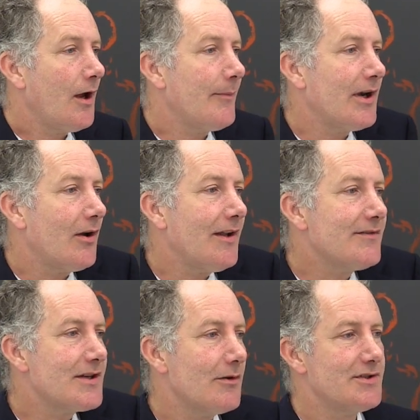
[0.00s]
I mean, I
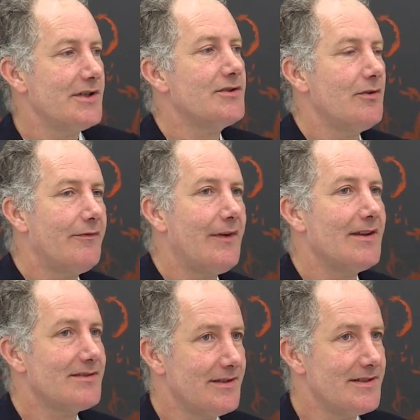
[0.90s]
left Chelsea in
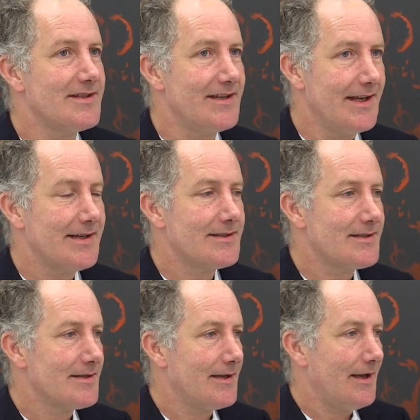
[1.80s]

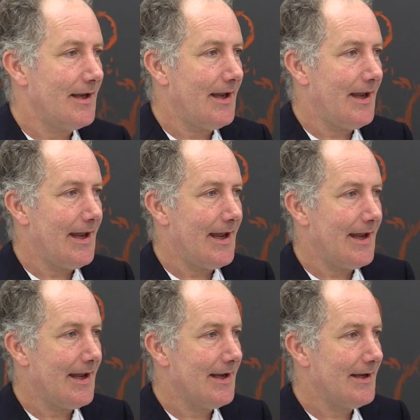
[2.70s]
2006
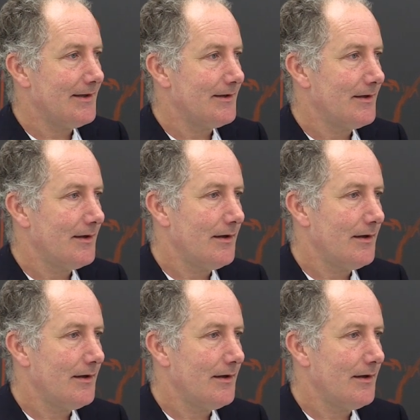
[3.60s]
and